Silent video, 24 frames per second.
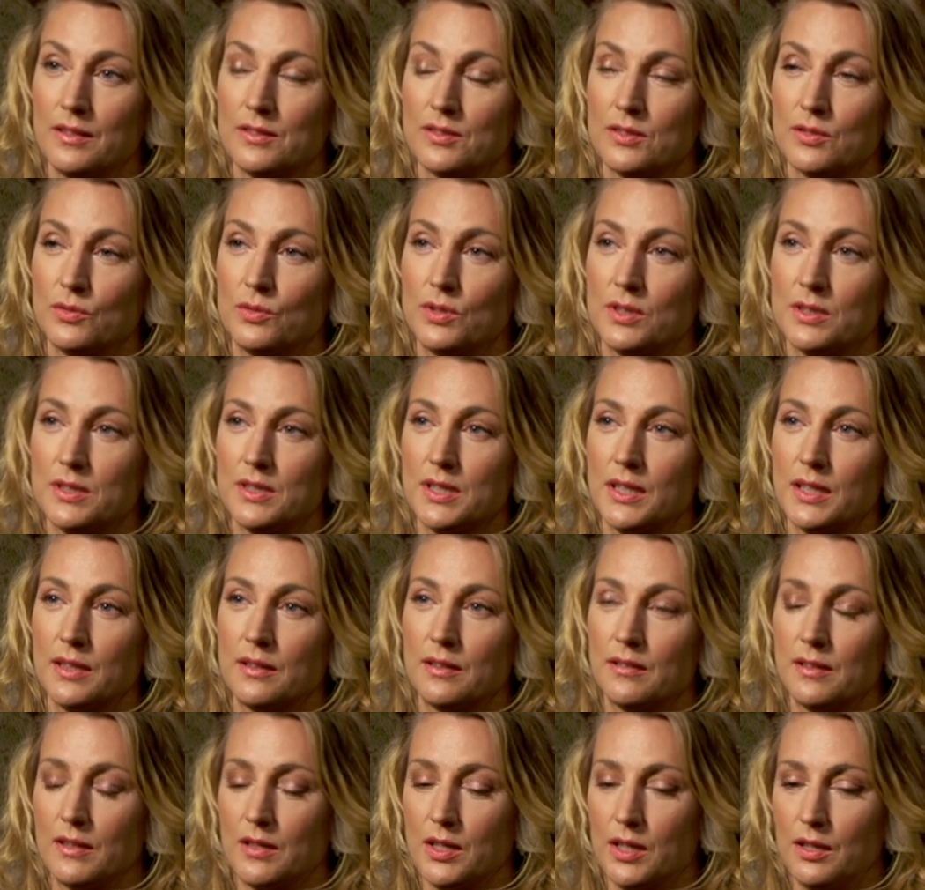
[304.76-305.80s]
So does that
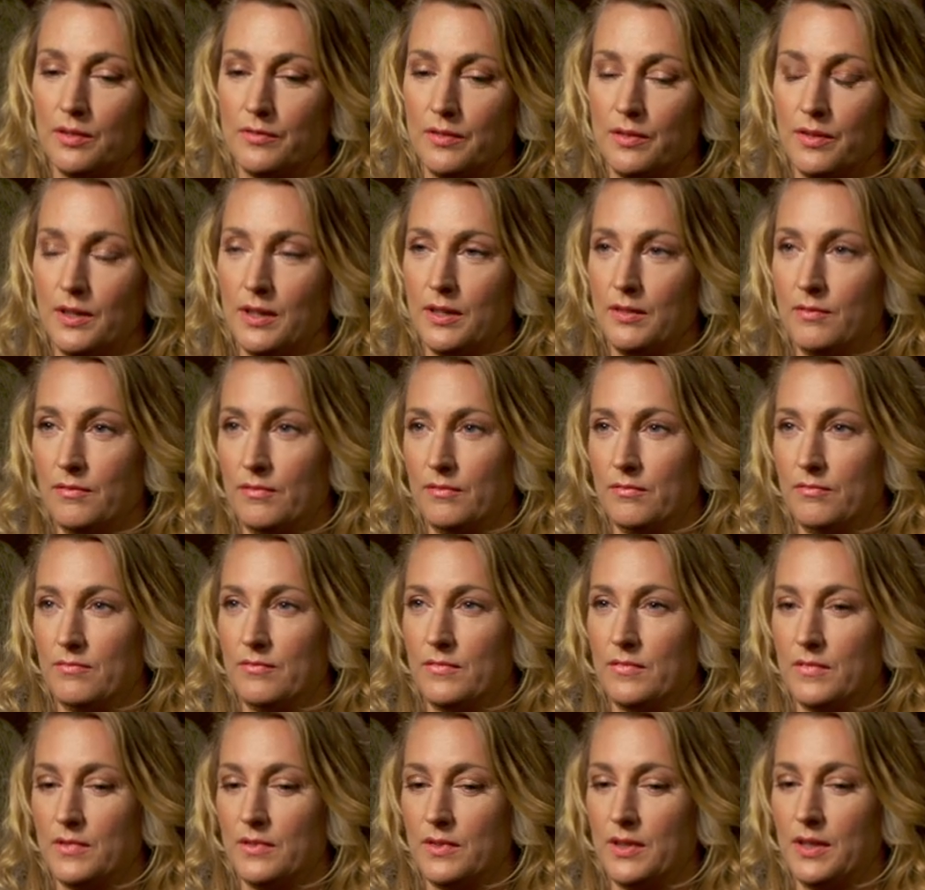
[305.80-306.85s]
kind of in,
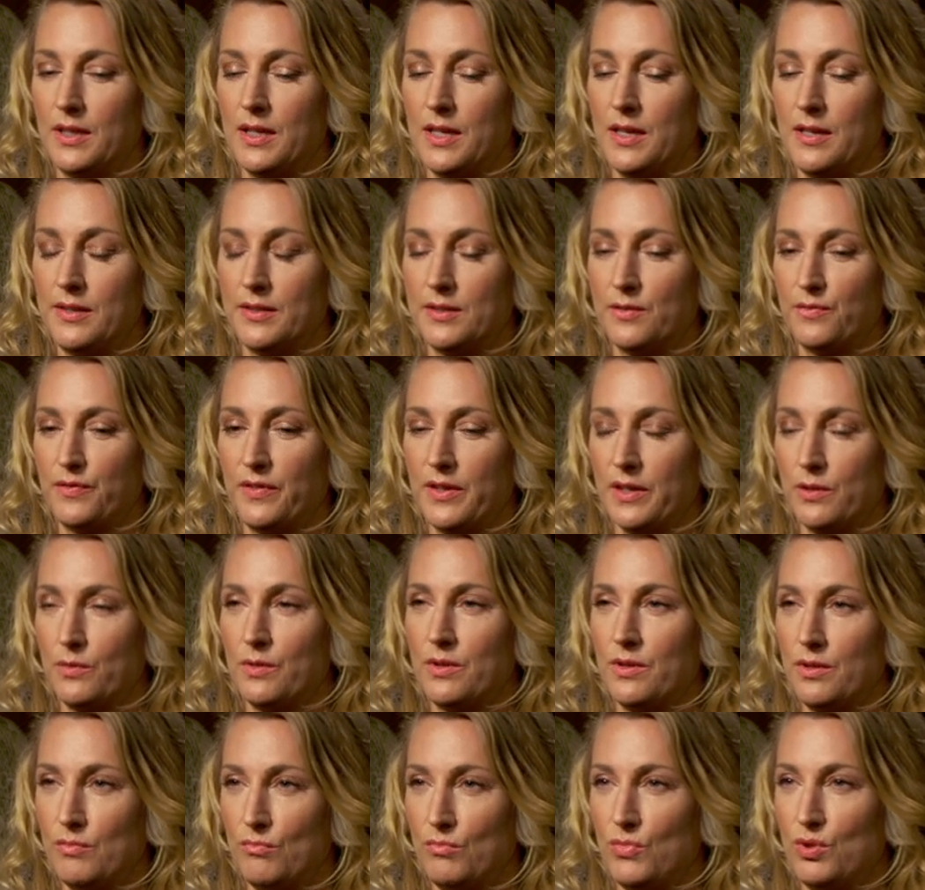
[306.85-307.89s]
interfere
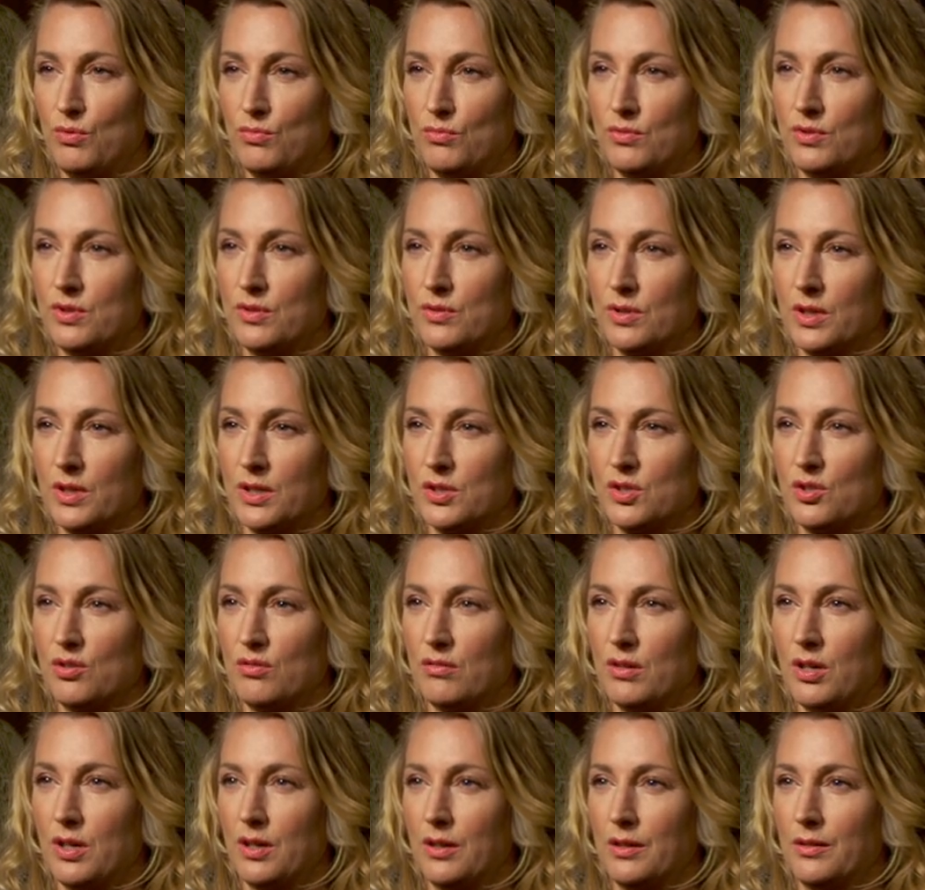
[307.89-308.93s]
with your mood because
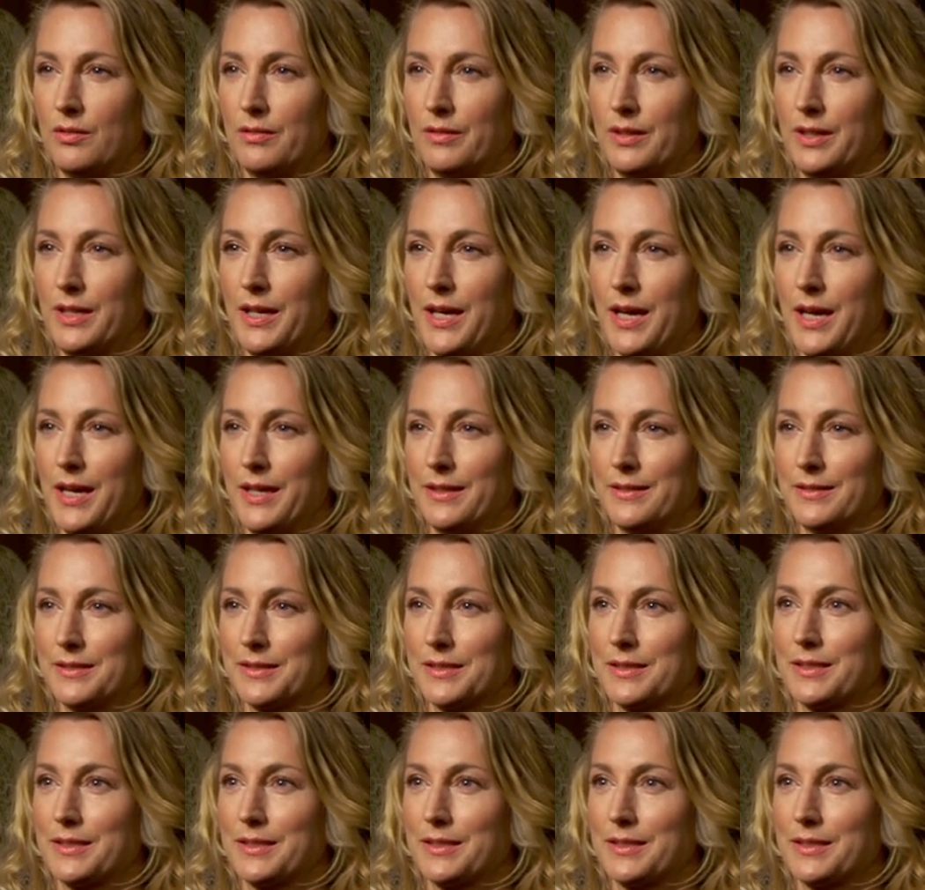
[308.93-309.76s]
you're hungry and